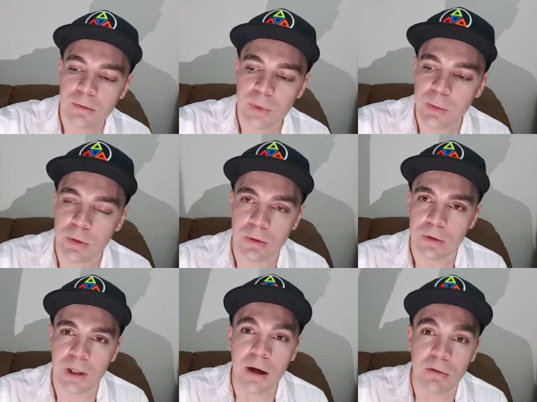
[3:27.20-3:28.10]
people
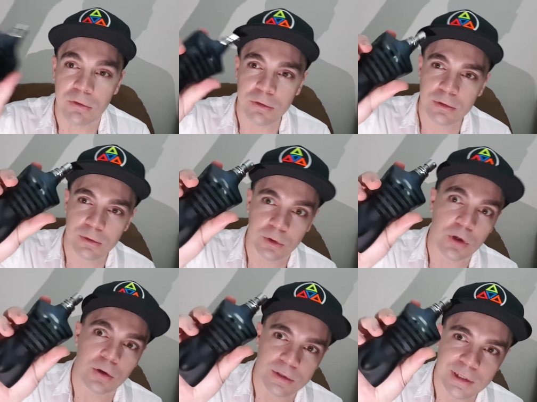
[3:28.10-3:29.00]
love, or
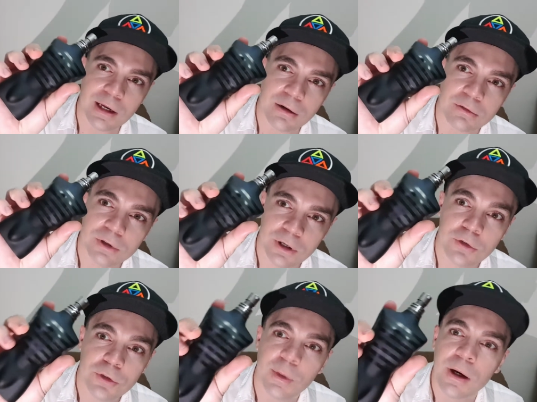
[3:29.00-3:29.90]
girls love,
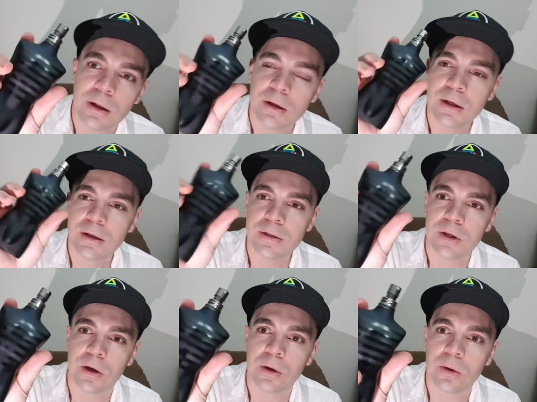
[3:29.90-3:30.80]
Ultramar. So,
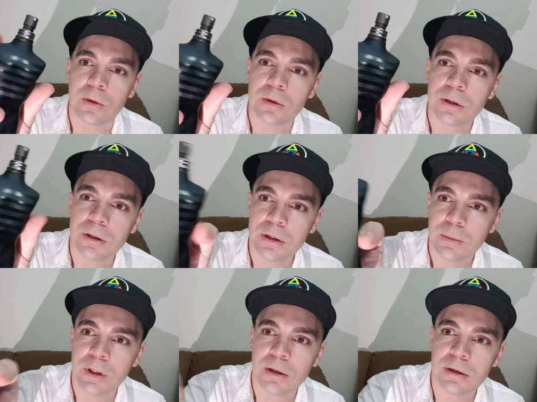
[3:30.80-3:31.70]
I
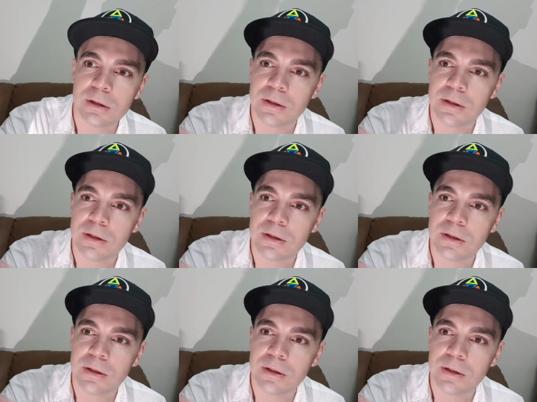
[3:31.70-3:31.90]
mean, you can